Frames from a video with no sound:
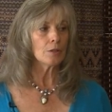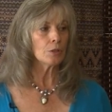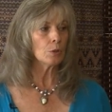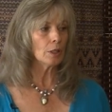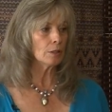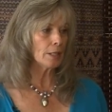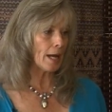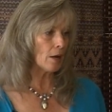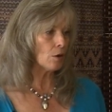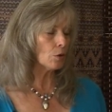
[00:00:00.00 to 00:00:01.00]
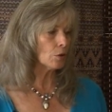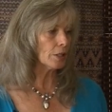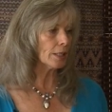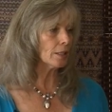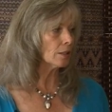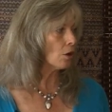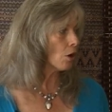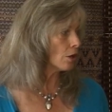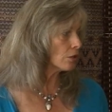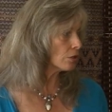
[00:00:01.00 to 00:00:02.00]
to allow the
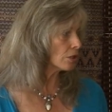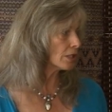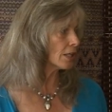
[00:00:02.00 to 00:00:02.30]
unconscious